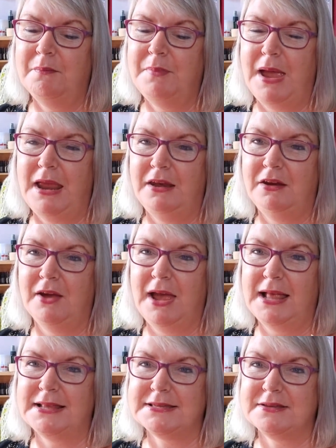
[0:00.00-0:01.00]
pain in your
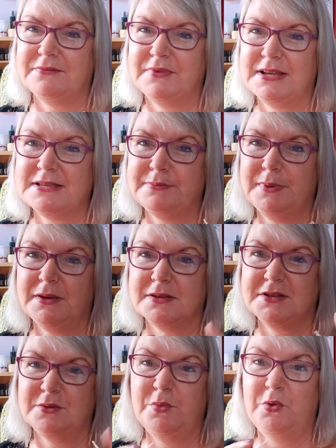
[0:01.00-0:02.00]
hands and wrists
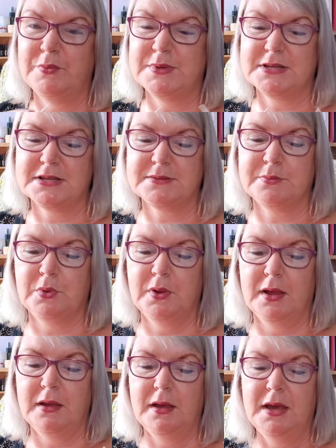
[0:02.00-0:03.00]
because your movements are
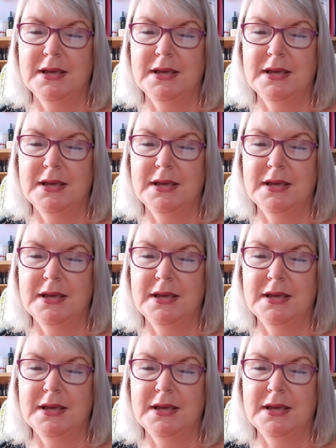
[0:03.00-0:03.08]
smaller.